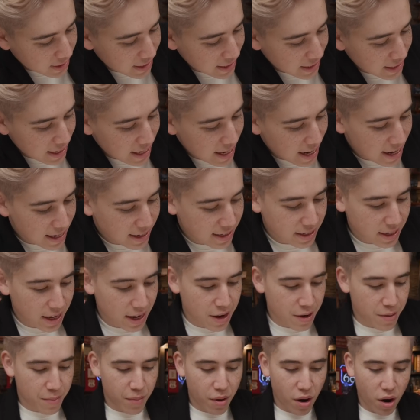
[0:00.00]

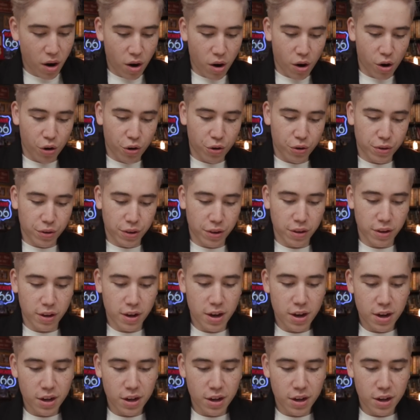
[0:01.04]
DSM Arth